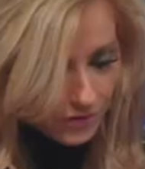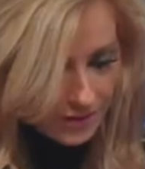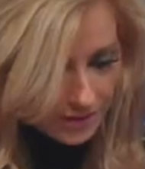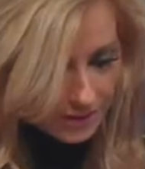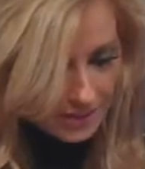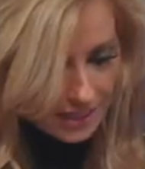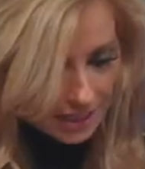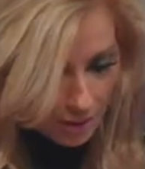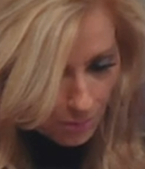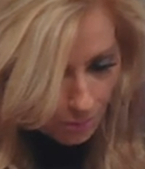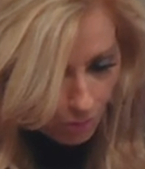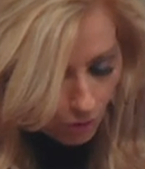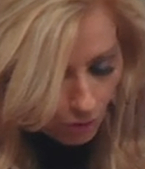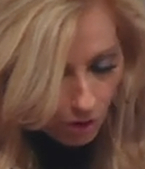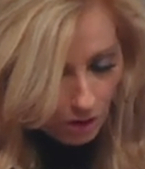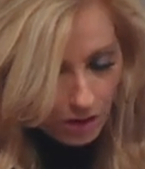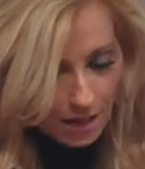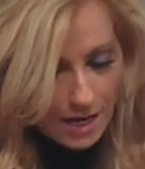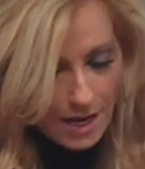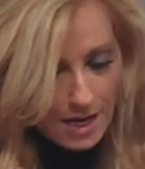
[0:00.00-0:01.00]
the
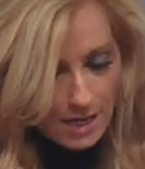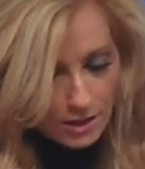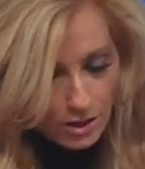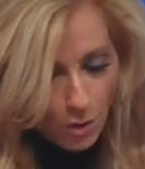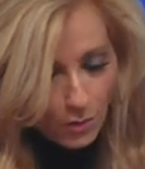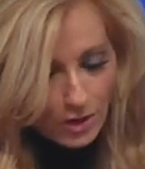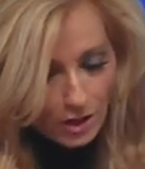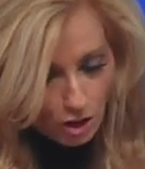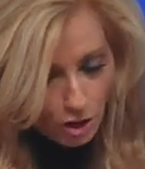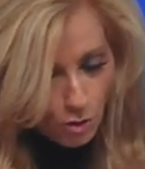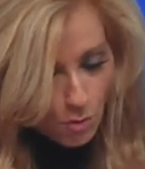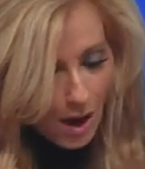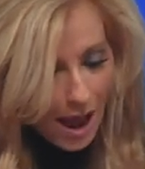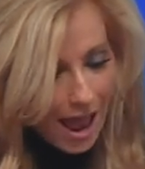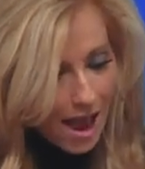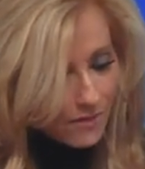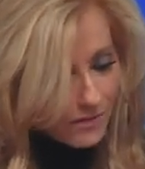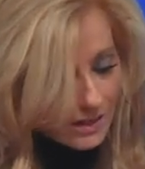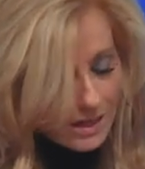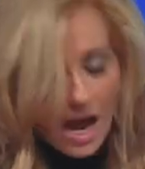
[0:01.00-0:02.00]
temple so that you
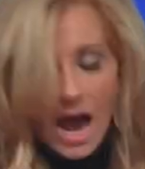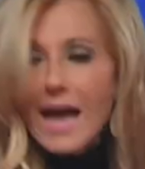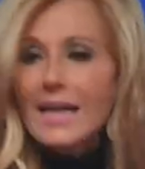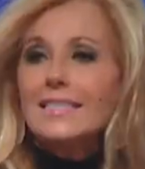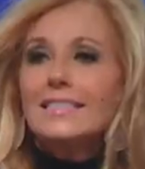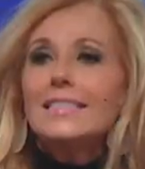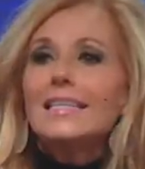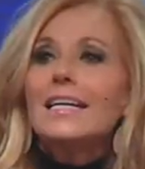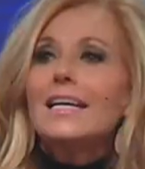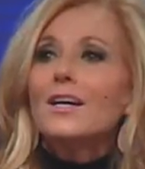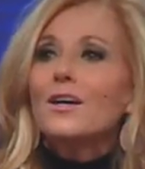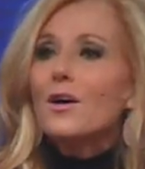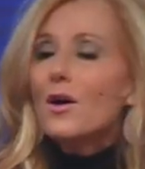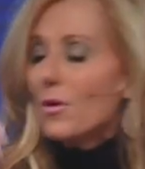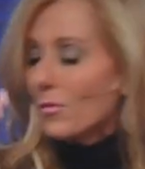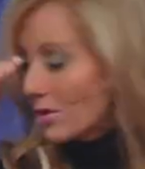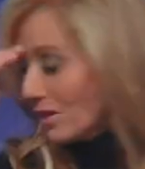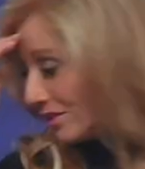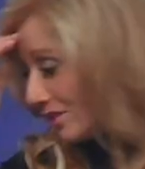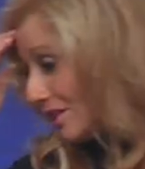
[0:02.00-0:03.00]
have an idea,
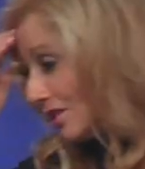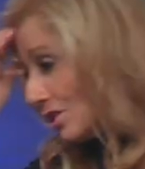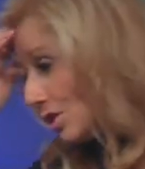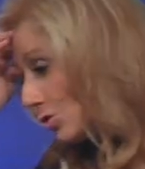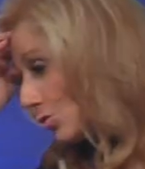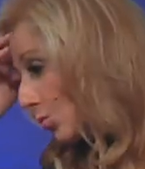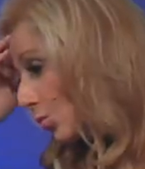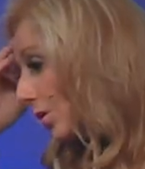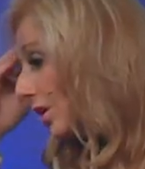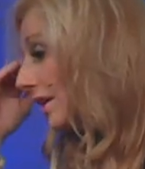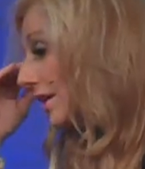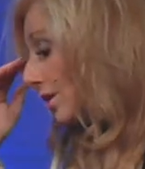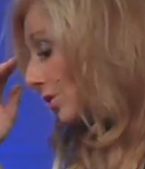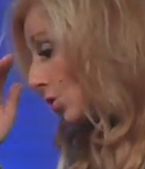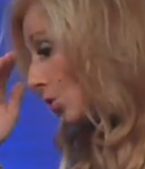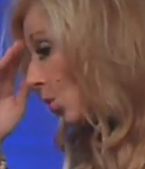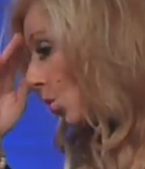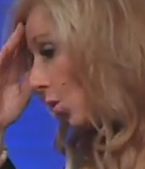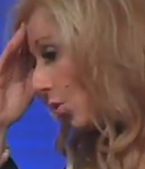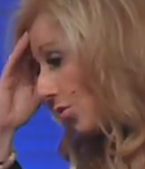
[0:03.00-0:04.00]
because this is really
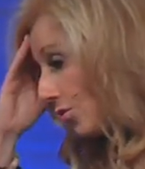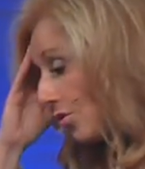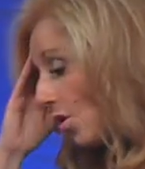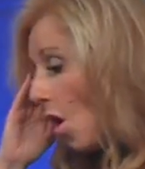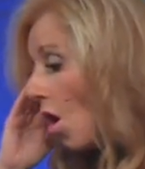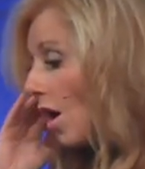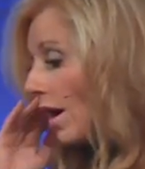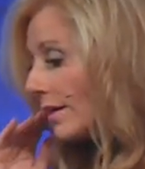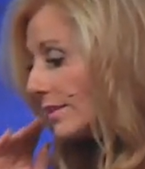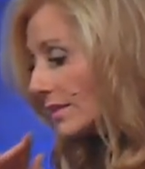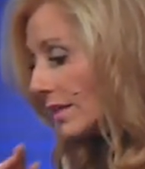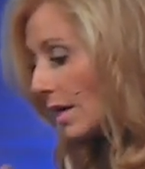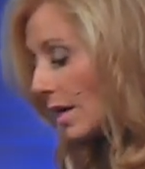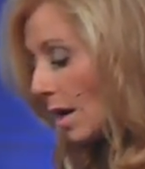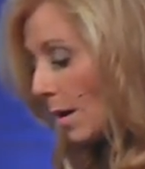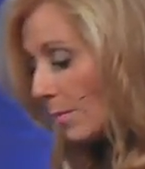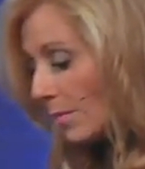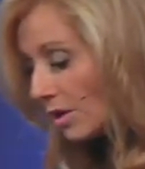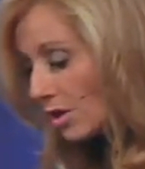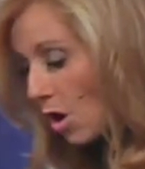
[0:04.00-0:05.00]
cool thought,
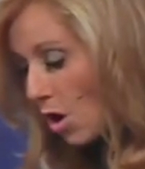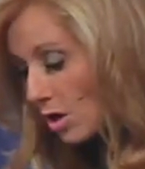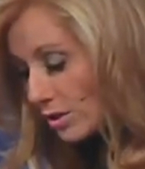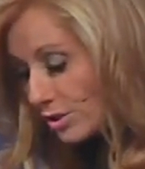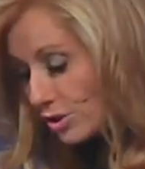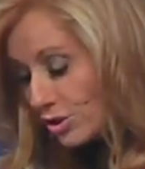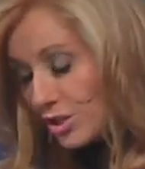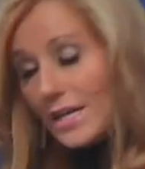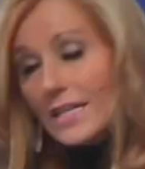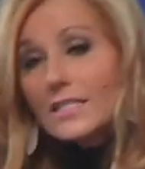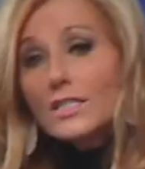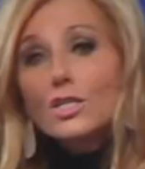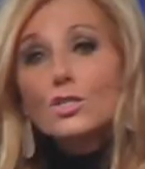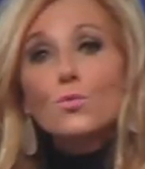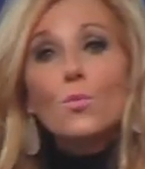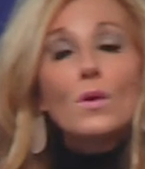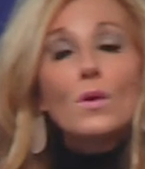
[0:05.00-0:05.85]
because Jesus